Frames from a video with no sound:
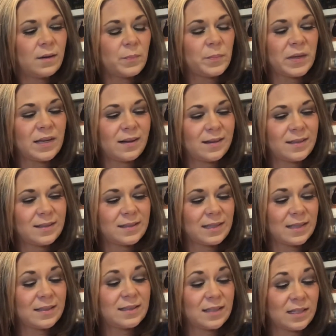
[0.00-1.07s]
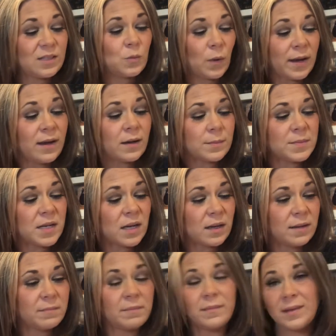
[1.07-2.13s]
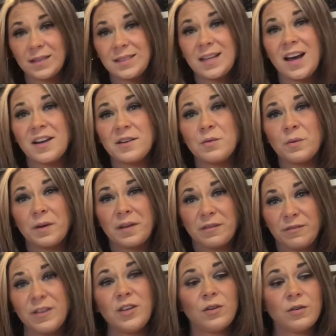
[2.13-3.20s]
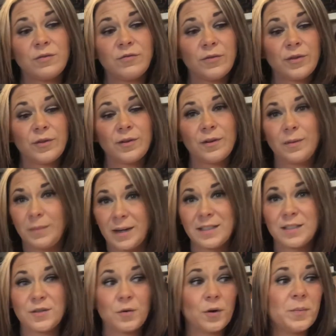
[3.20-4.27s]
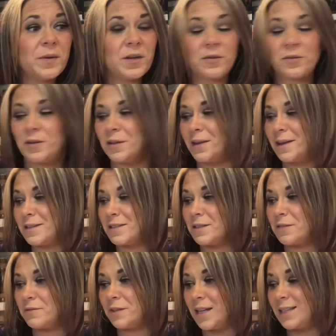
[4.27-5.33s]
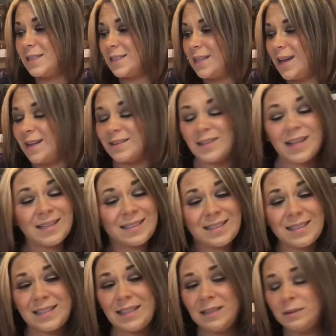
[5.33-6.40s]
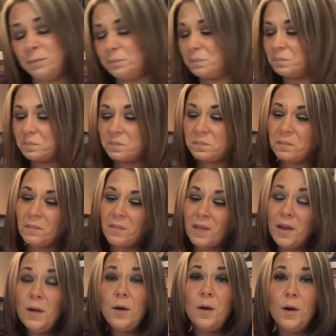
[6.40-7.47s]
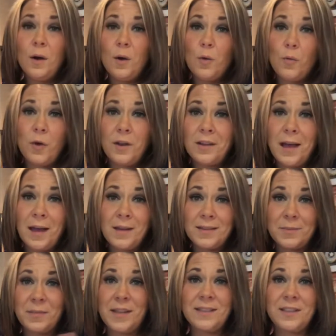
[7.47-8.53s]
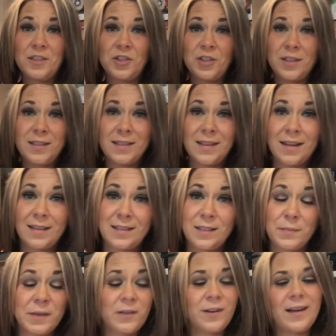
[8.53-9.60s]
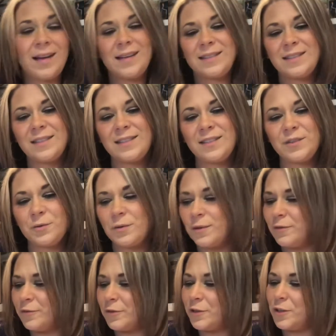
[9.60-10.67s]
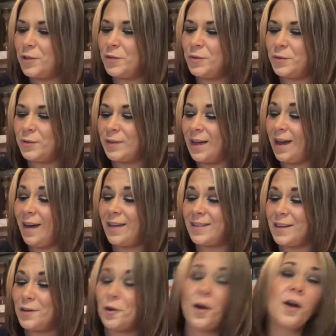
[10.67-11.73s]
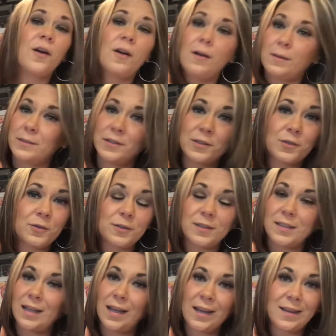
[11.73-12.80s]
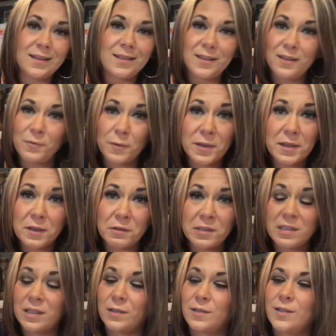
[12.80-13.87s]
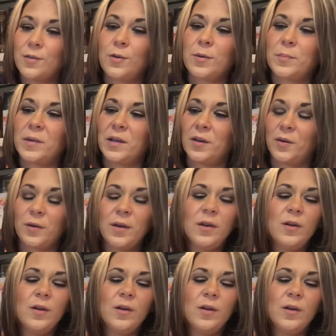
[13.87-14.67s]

because it's, it's wake-up time is kind of what I feel for my Scorpio collective. Let's, uh, let's see what last messages uh, Spirit has in store for you. Yeah, there are obstacles ahead, without a doubt, Scorpio.